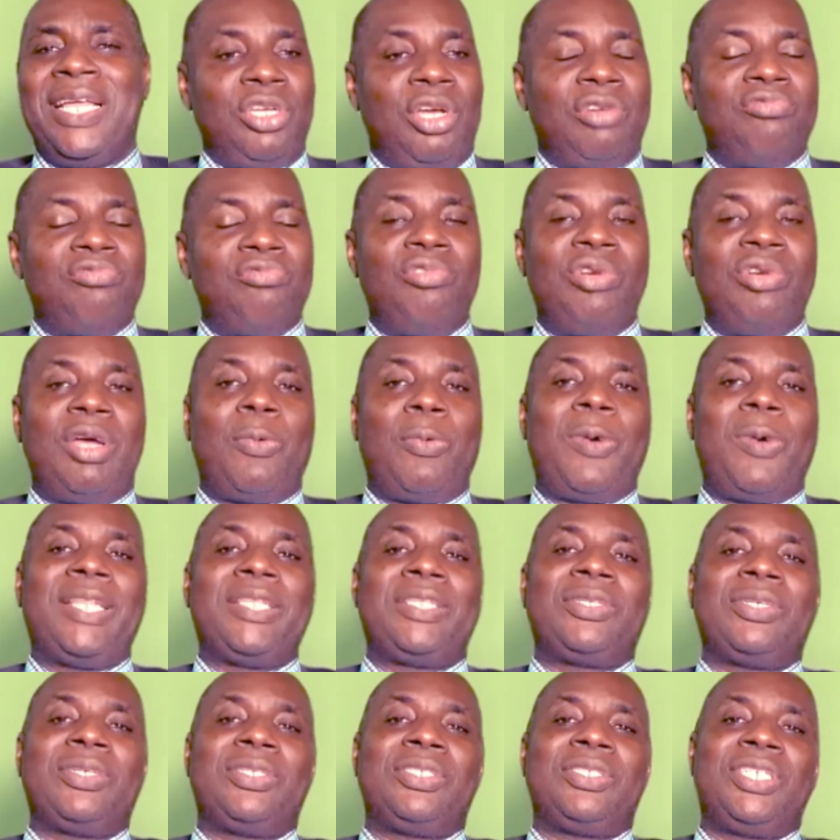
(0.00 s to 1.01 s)
The ruler
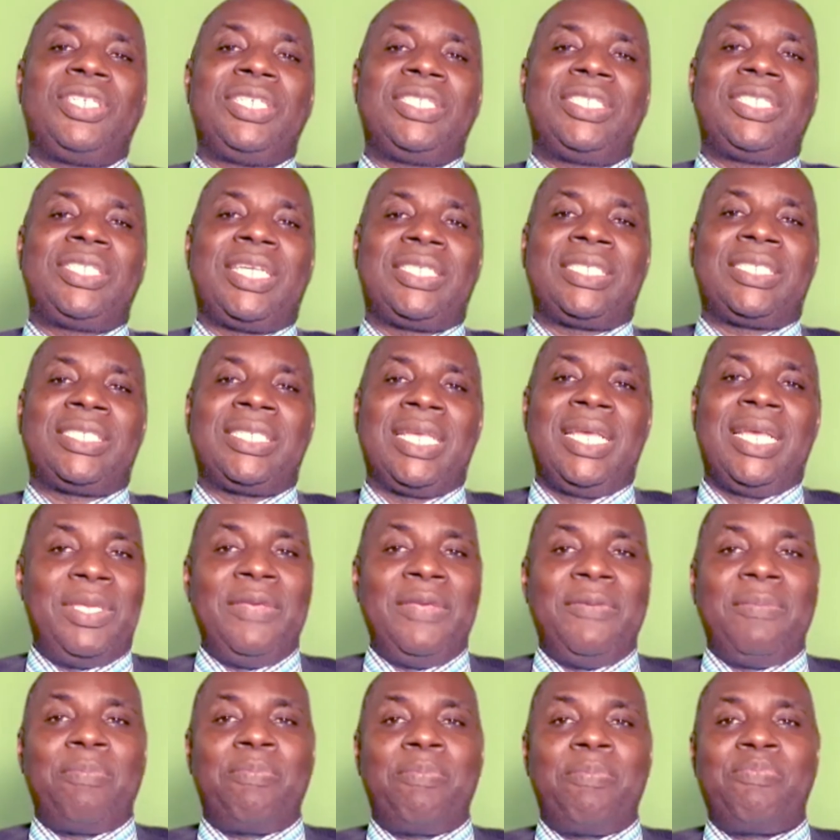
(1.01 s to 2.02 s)
went to Jesus.
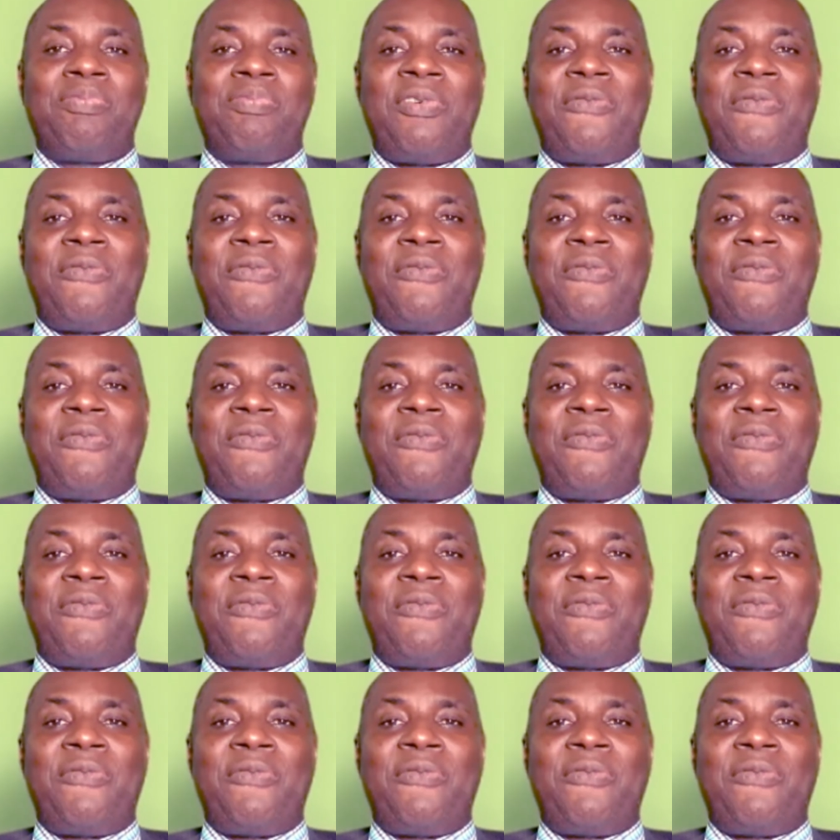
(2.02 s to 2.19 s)
He